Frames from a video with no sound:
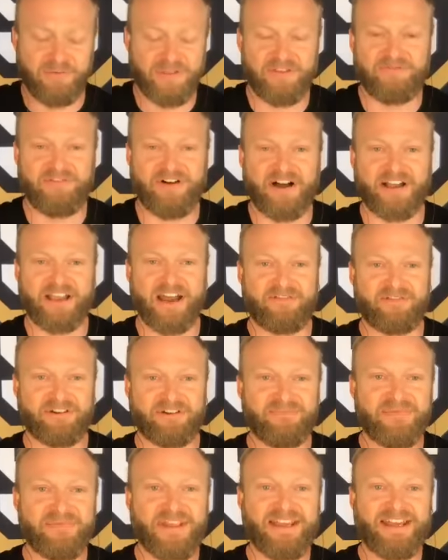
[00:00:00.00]
the fuck
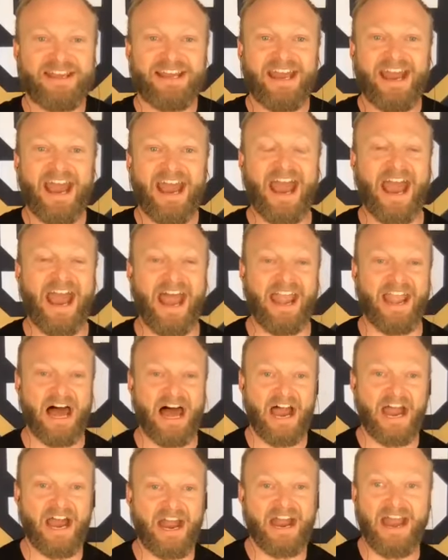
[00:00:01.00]
ever. And
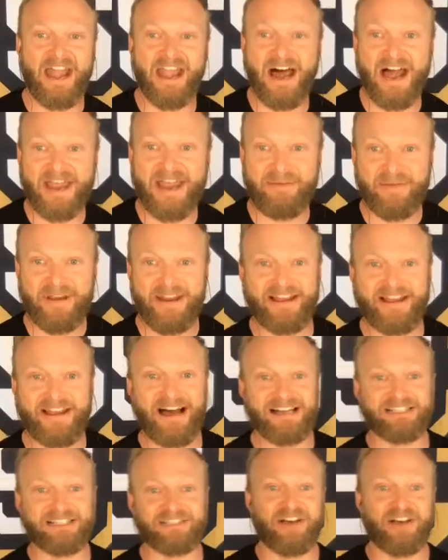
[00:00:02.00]

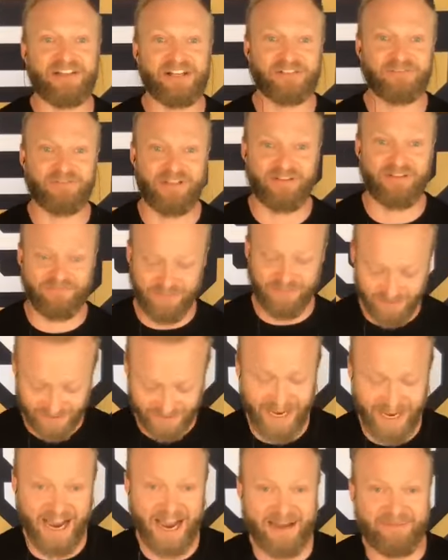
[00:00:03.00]
I saw this for the first
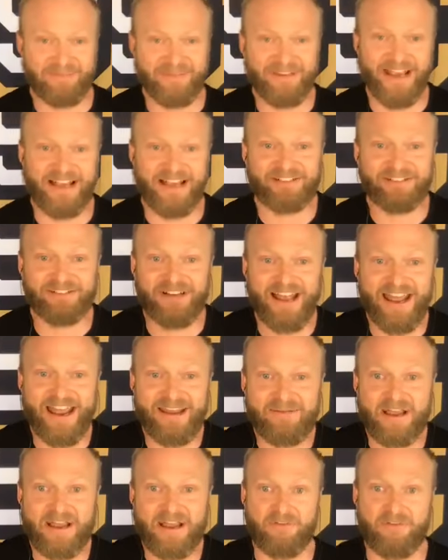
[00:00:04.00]
time
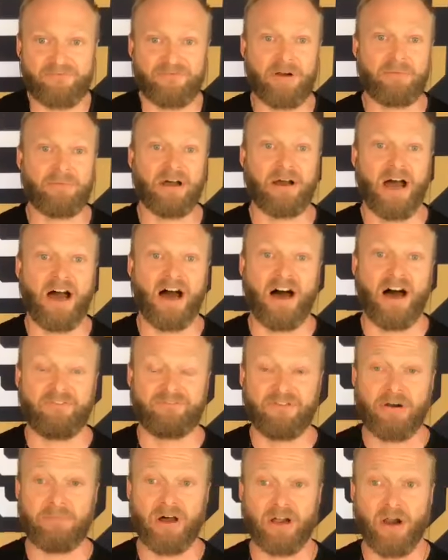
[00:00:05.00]
yesterday from a
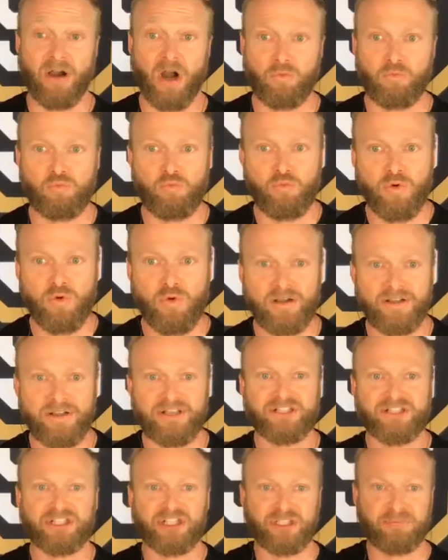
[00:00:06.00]
really
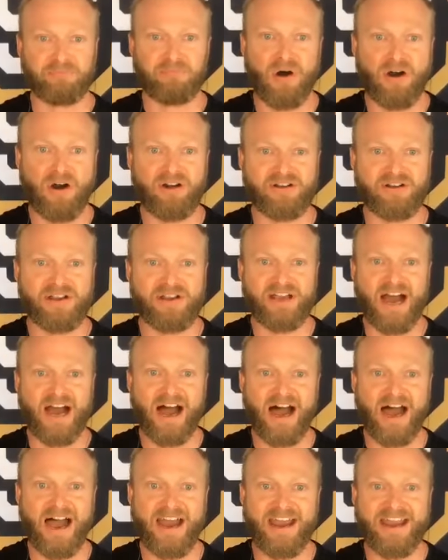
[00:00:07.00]
smart
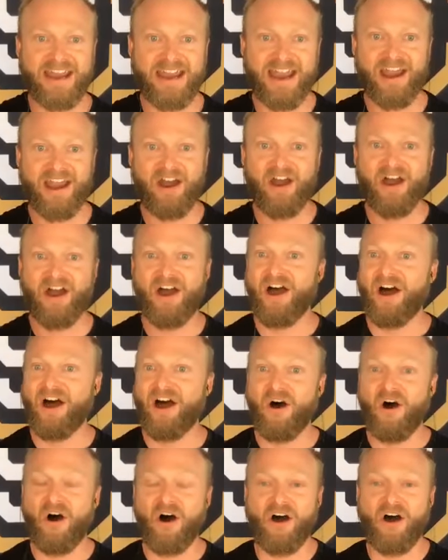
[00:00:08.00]
guy
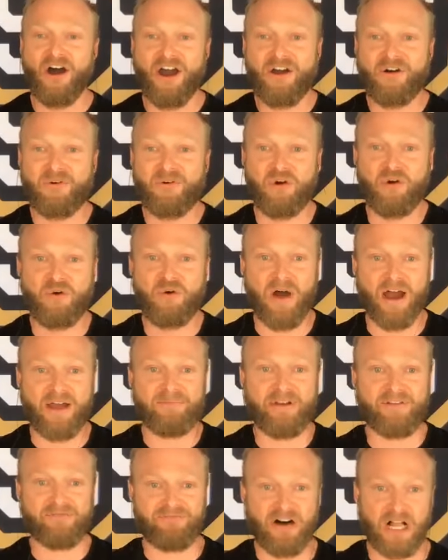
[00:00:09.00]
who I've
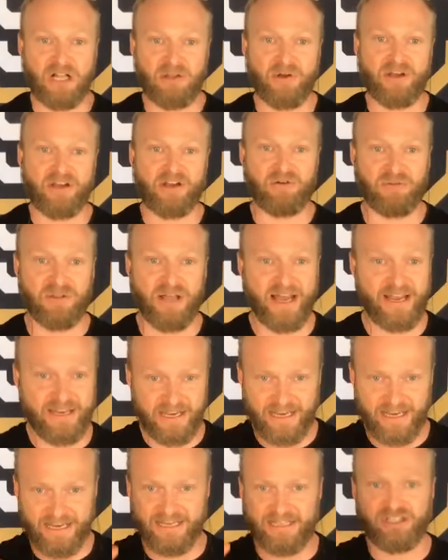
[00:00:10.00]
been following, who like
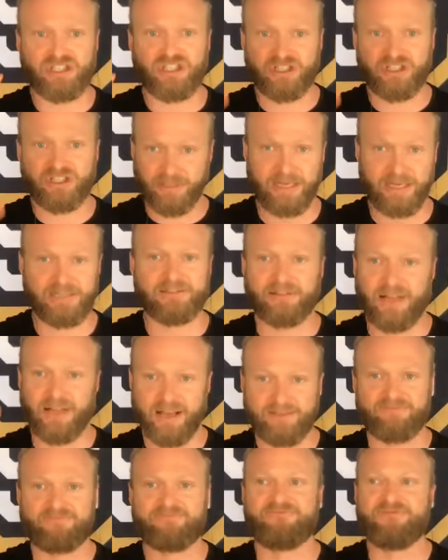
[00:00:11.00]
he's
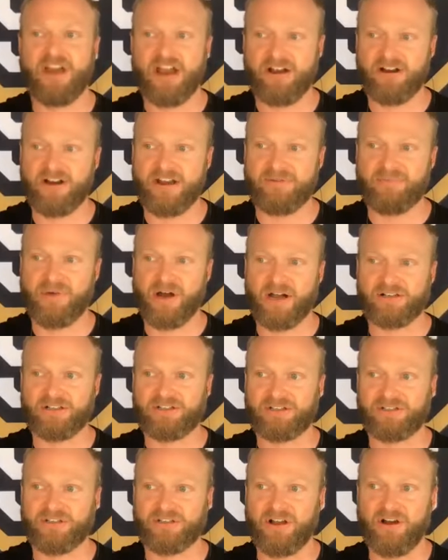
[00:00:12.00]
like very much
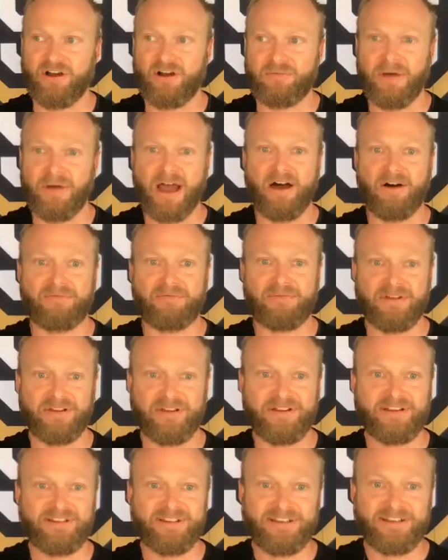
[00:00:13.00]
so about
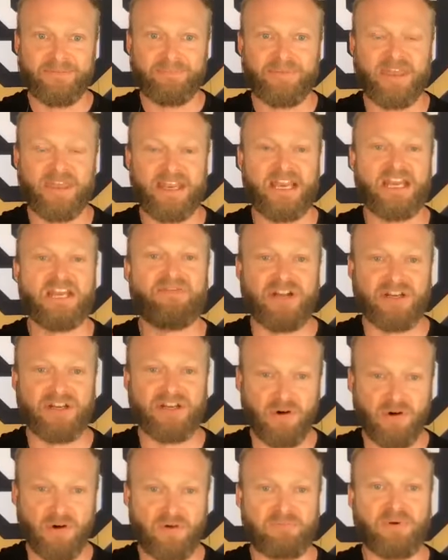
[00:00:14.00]
the
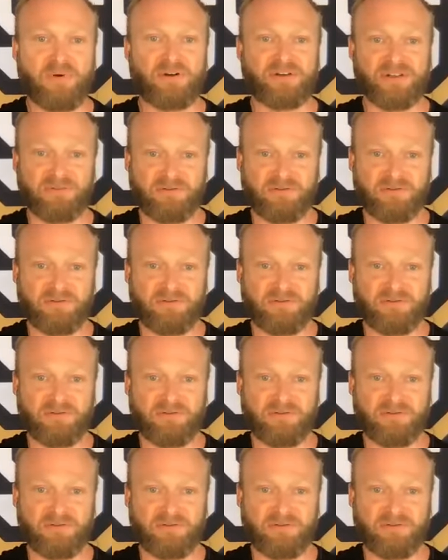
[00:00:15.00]
individual and personal